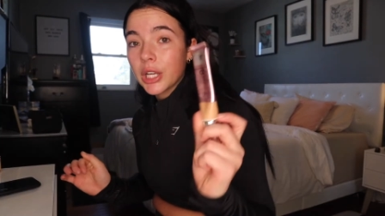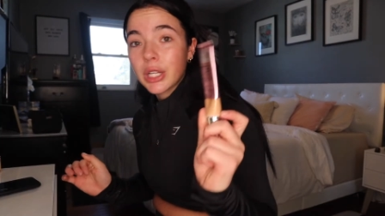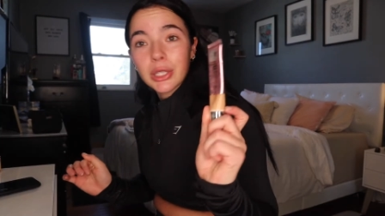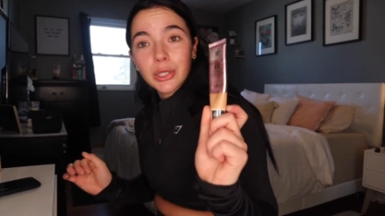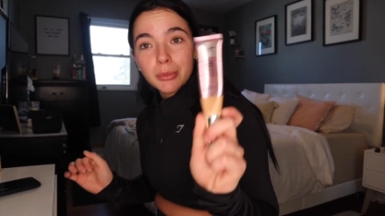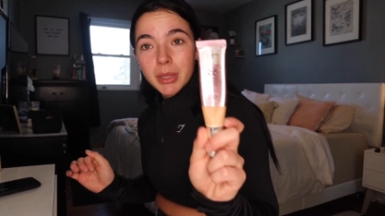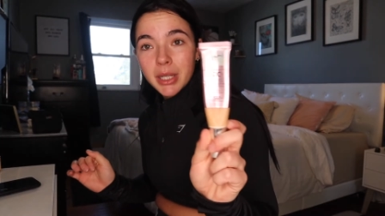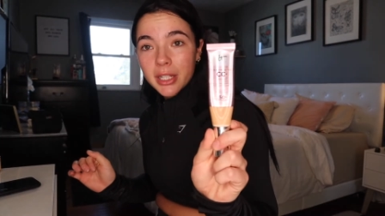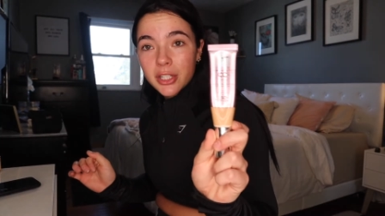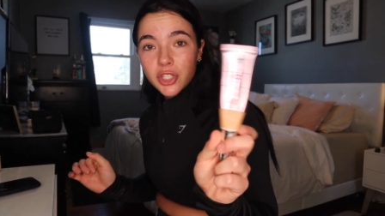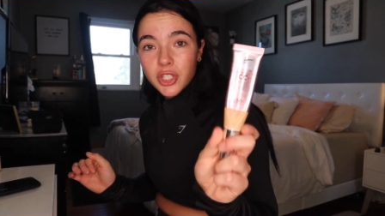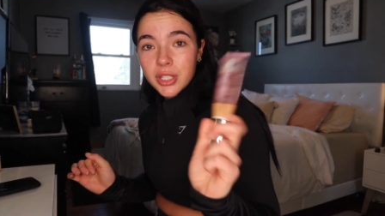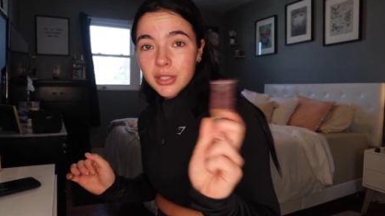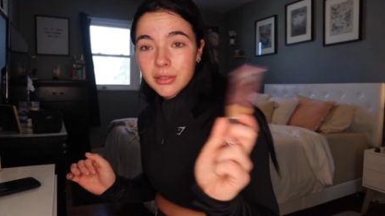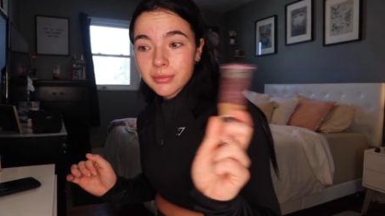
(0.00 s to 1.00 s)

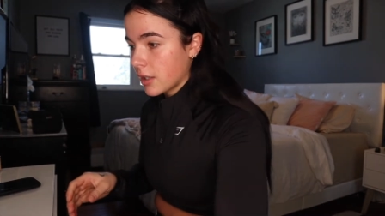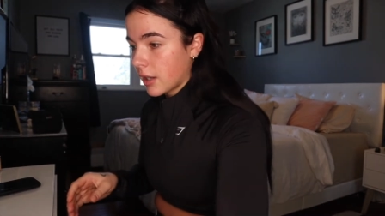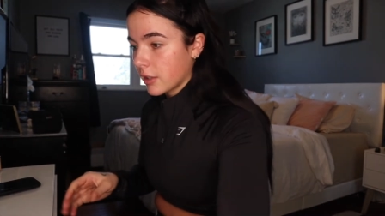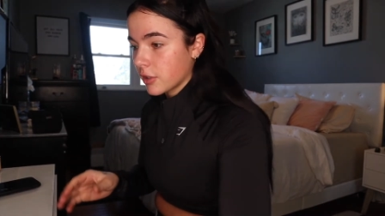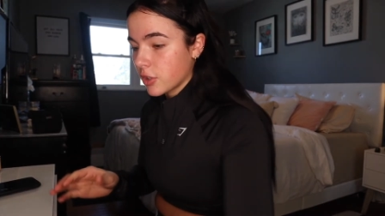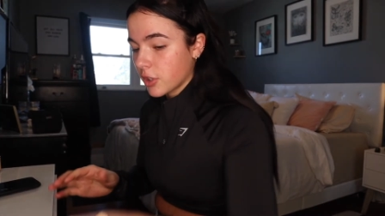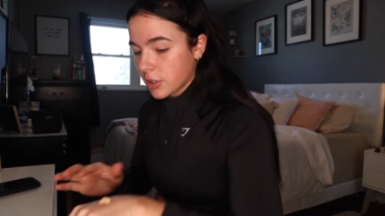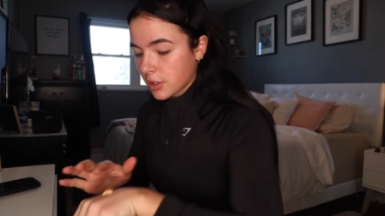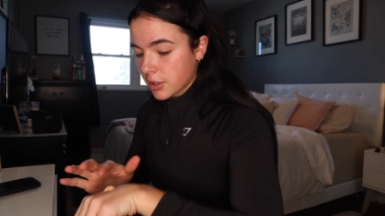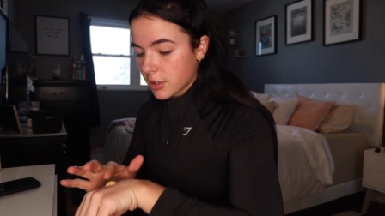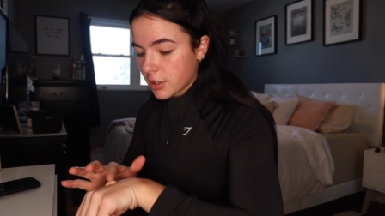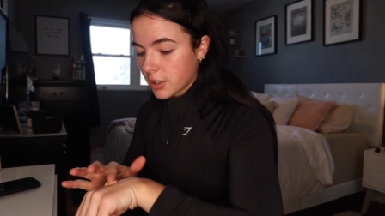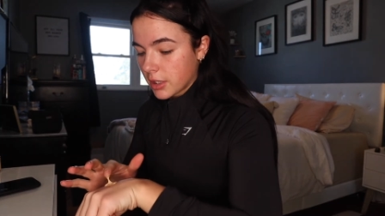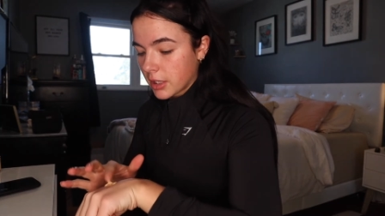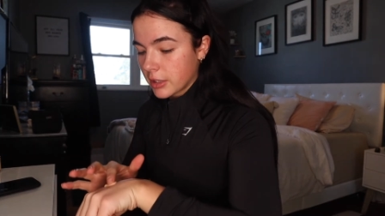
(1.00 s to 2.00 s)
Illumination. I
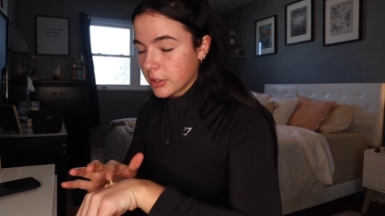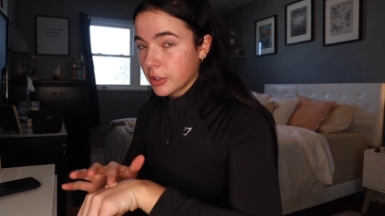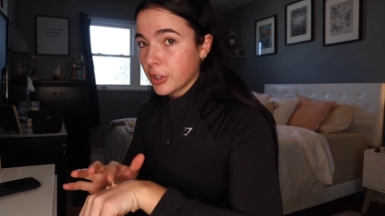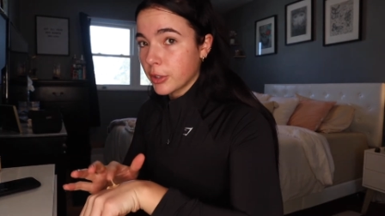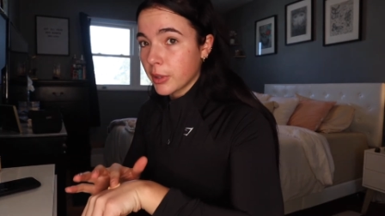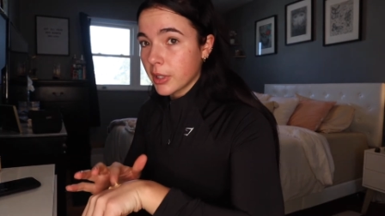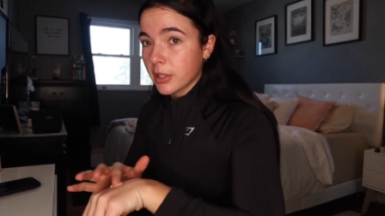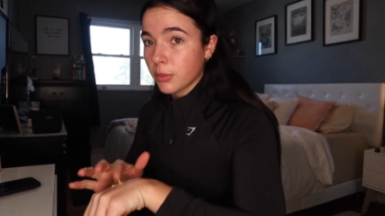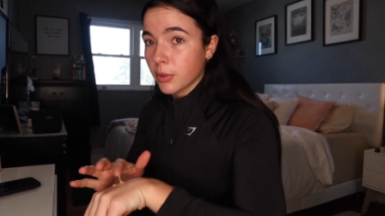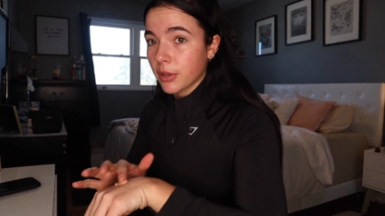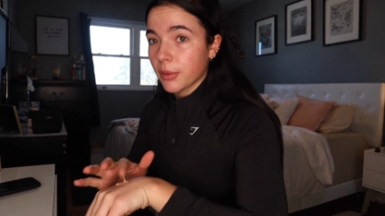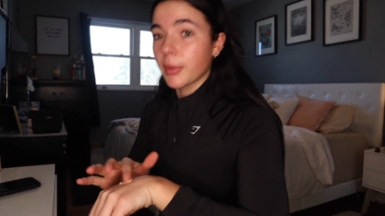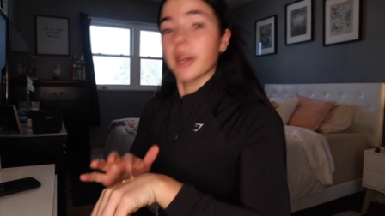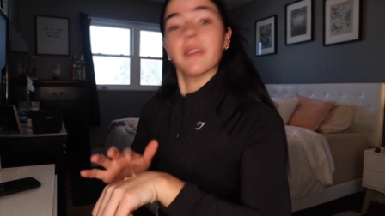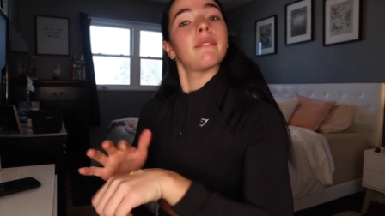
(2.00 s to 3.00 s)
just kind of go in with
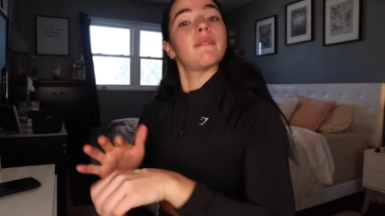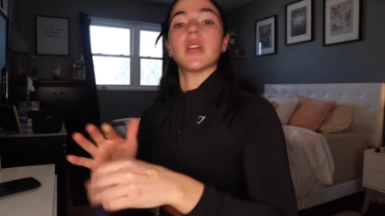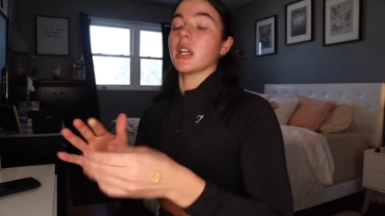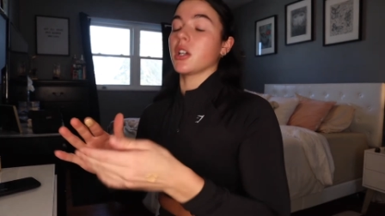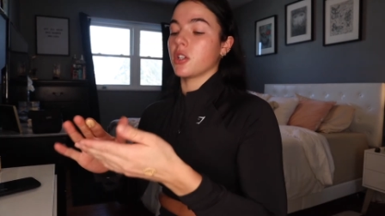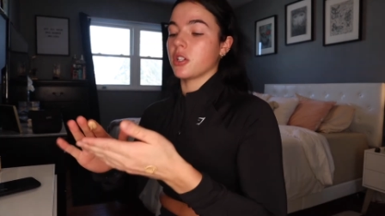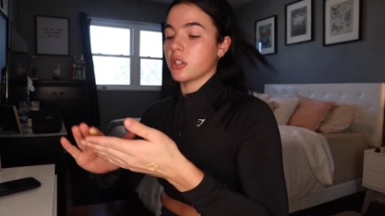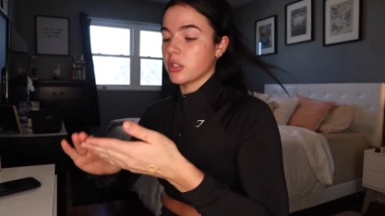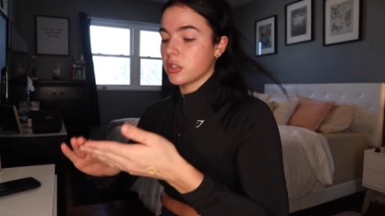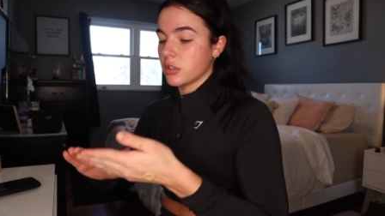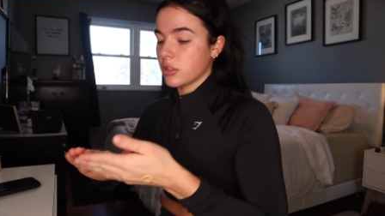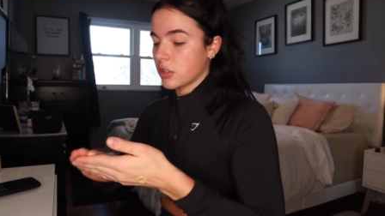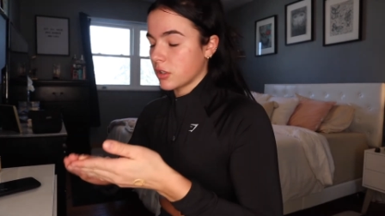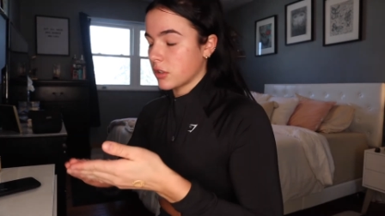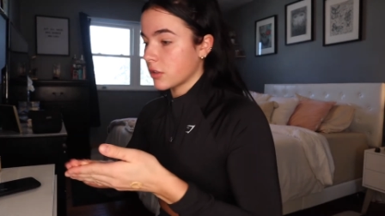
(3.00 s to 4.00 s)
my
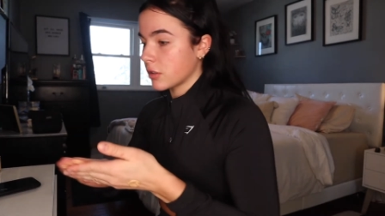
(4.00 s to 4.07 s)
fingers